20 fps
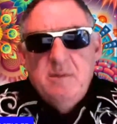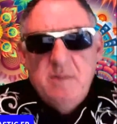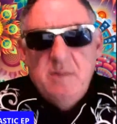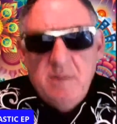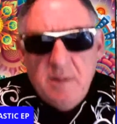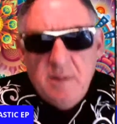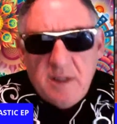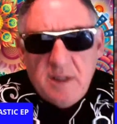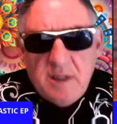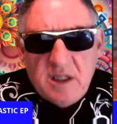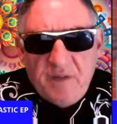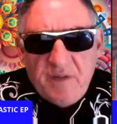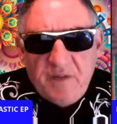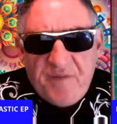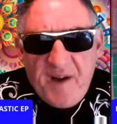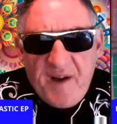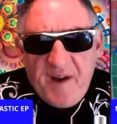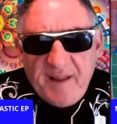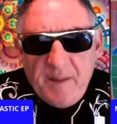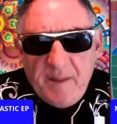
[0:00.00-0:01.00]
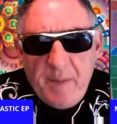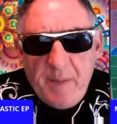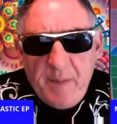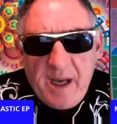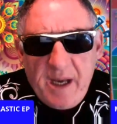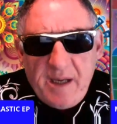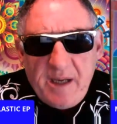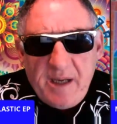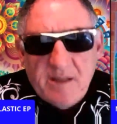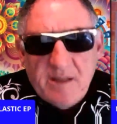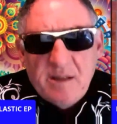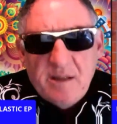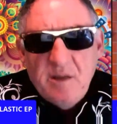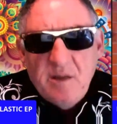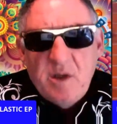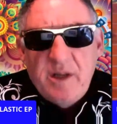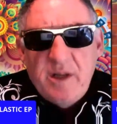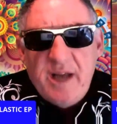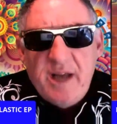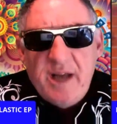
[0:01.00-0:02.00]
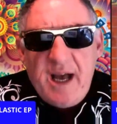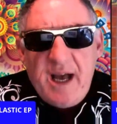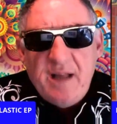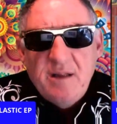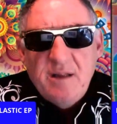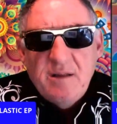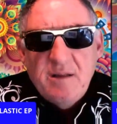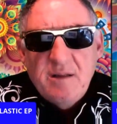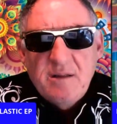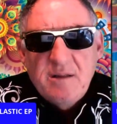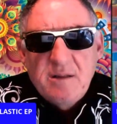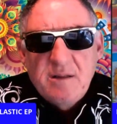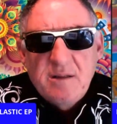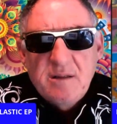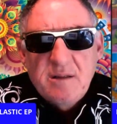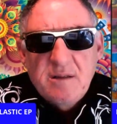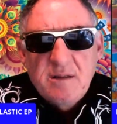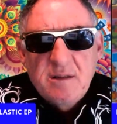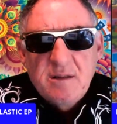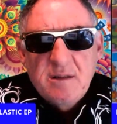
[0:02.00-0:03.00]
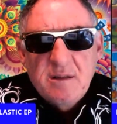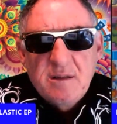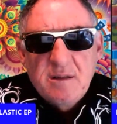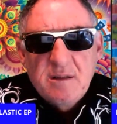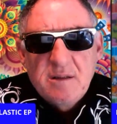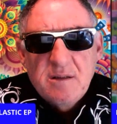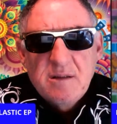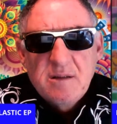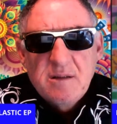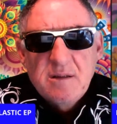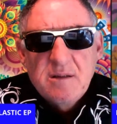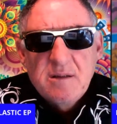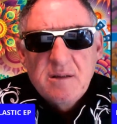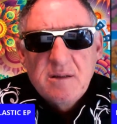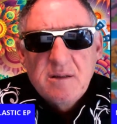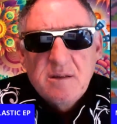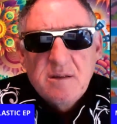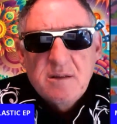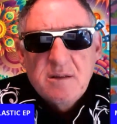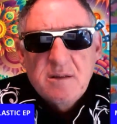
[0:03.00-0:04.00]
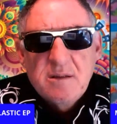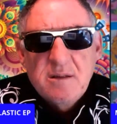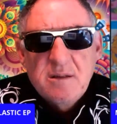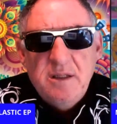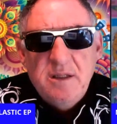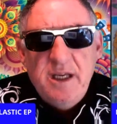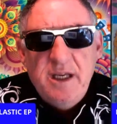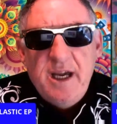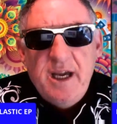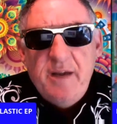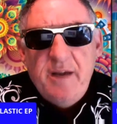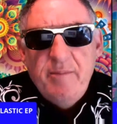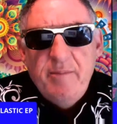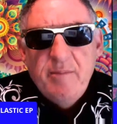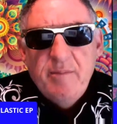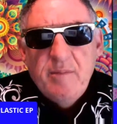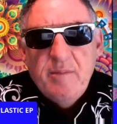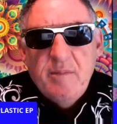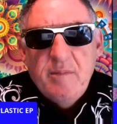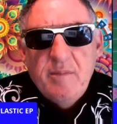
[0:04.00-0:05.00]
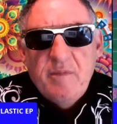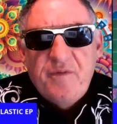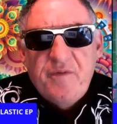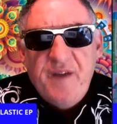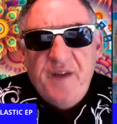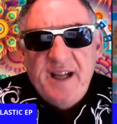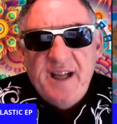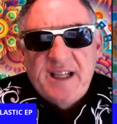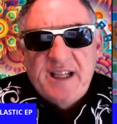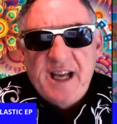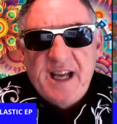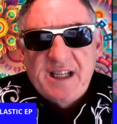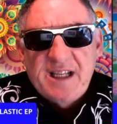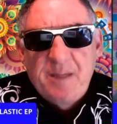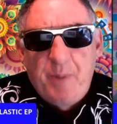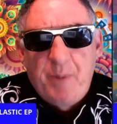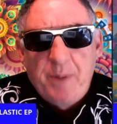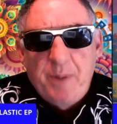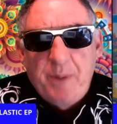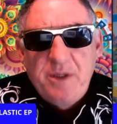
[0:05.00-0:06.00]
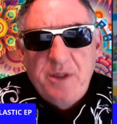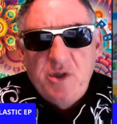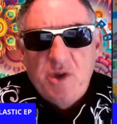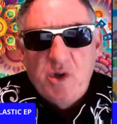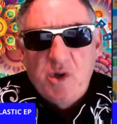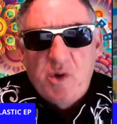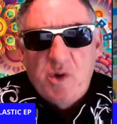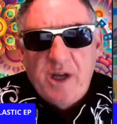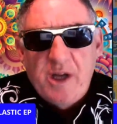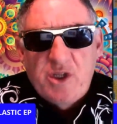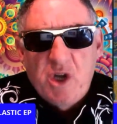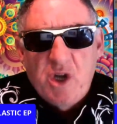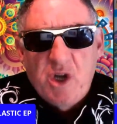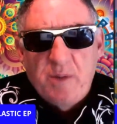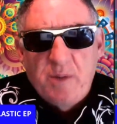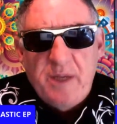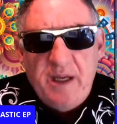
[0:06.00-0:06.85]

It's the front that matters. Look at that. You see it? Yeah. Fantastic. Bob, you're doing a great job there.